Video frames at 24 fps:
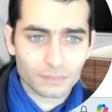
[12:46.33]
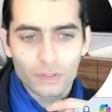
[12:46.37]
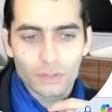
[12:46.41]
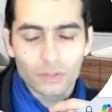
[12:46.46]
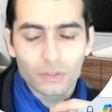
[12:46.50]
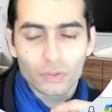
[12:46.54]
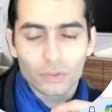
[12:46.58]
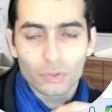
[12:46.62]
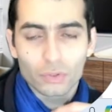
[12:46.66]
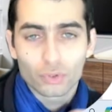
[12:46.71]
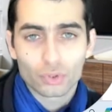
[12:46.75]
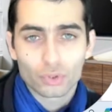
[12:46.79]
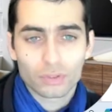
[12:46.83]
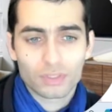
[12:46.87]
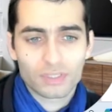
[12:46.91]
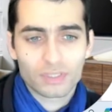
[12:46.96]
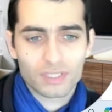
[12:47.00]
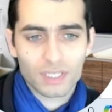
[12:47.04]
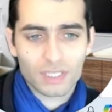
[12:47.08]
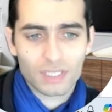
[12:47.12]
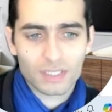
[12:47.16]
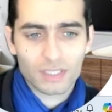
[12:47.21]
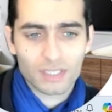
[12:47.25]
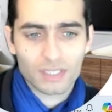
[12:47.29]
You should see
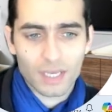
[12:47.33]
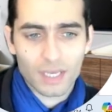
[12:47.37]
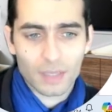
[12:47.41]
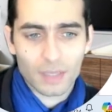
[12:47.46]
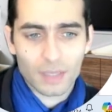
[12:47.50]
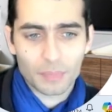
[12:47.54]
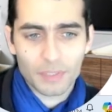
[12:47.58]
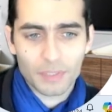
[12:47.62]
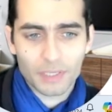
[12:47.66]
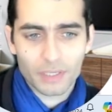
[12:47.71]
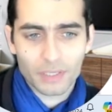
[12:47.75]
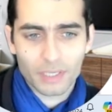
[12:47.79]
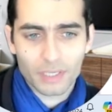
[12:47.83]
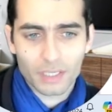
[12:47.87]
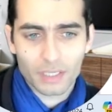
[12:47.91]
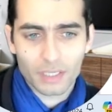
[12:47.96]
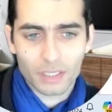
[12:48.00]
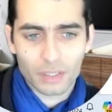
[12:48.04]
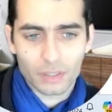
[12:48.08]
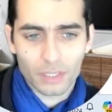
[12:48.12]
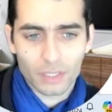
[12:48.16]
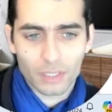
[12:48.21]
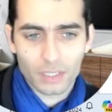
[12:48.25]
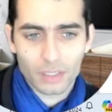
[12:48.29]
it appear here
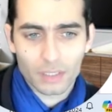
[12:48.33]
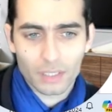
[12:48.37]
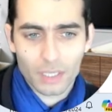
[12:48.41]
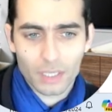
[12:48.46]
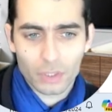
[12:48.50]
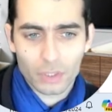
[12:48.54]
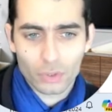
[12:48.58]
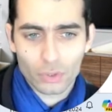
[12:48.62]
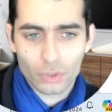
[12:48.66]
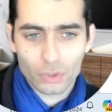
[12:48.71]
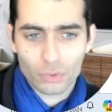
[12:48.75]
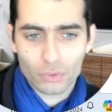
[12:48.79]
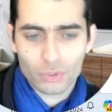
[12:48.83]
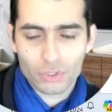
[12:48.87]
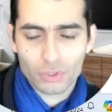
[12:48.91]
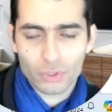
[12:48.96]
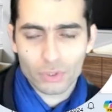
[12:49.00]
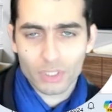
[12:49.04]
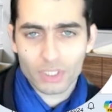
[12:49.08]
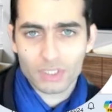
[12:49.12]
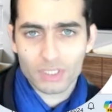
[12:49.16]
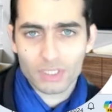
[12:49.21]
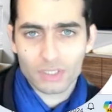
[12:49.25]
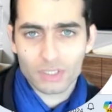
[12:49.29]
in your
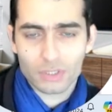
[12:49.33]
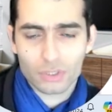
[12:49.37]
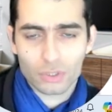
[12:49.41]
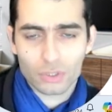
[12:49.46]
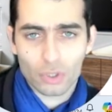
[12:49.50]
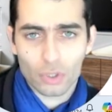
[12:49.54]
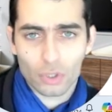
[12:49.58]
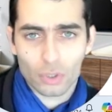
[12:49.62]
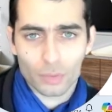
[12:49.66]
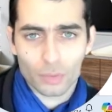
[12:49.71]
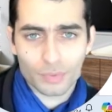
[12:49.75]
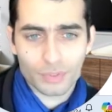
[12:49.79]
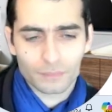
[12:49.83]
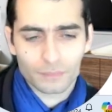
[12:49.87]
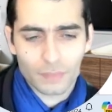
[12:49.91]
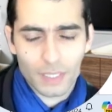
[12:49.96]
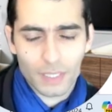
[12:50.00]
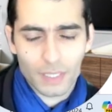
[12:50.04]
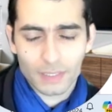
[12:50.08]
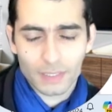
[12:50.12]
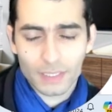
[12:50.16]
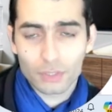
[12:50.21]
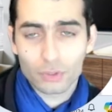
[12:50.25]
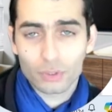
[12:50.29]
restricted scopes and
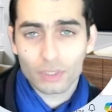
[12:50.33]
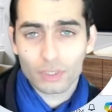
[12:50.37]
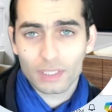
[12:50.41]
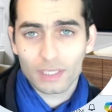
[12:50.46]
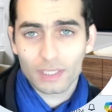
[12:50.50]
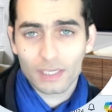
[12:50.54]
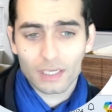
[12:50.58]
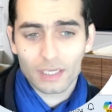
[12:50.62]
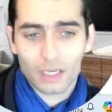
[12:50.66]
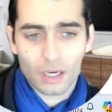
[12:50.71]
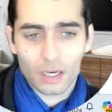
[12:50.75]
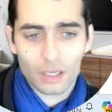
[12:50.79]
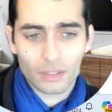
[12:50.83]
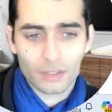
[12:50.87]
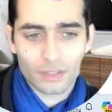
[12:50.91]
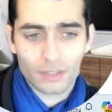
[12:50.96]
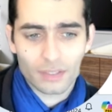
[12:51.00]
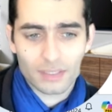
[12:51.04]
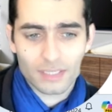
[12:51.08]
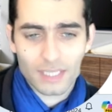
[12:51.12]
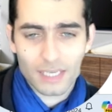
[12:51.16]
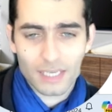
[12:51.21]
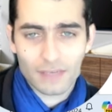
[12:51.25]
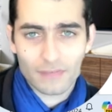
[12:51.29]
then you click on
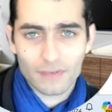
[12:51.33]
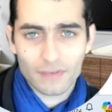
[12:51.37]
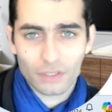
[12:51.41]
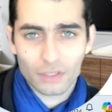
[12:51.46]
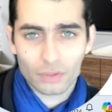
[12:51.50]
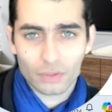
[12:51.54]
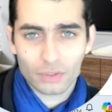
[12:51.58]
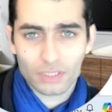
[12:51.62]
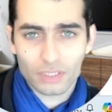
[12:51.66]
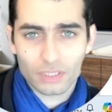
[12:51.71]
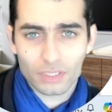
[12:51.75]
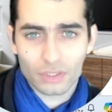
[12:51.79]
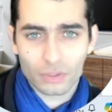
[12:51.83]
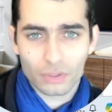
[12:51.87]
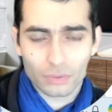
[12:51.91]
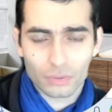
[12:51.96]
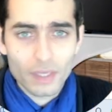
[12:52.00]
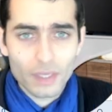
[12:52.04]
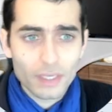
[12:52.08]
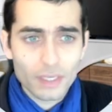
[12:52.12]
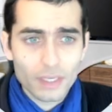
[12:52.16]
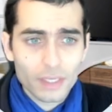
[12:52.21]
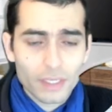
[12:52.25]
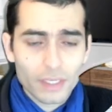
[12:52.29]
save and continue.
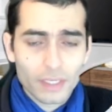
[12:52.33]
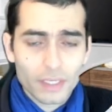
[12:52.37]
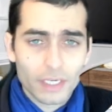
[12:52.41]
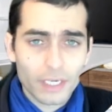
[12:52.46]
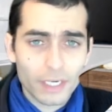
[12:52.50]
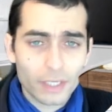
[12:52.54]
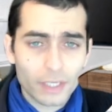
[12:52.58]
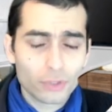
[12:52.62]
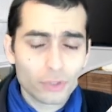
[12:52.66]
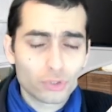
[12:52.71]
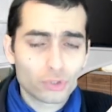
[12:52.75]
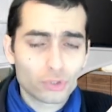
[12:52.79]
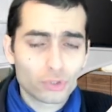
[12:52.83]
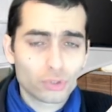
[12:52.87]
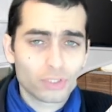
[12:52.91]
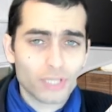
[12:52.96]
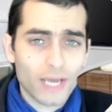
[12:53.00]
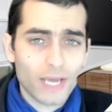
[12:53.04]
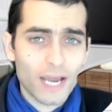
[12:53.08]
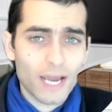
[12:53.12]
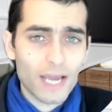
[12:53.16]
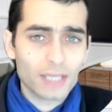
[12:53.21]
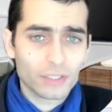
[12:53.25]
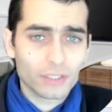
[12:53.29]
Here you should
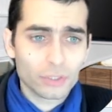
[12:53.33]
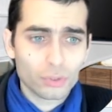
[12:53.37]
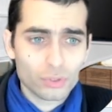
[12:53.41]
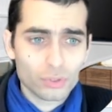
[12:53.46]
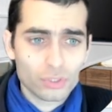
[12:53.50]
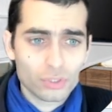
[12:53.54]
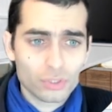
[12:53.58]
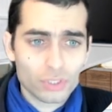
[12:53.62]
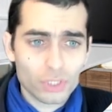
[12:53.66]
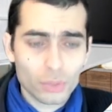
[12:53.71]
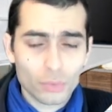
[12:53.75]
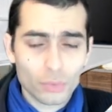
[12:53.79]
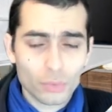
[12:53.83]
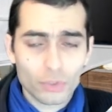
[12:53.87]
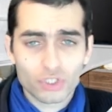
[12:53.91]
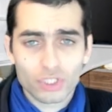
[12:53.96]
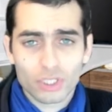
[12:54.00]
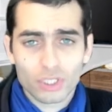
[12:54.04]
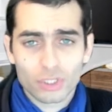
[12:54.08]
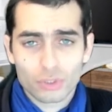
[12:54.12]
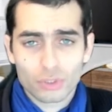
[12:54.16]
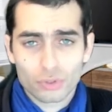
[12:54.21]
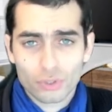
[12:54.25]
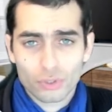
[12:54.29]
add a user which is
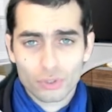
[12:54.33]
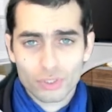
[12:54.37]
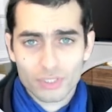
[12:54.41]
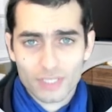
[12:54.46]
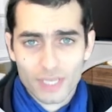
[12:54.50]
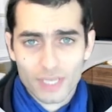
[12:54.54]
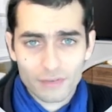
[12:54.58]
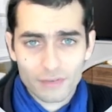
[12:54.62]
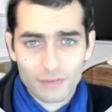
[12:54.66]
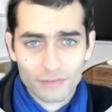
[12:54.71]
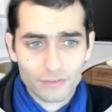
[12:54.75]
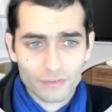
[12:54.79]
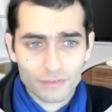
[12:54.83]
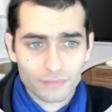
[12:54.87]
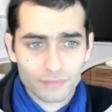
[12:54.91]
yourself.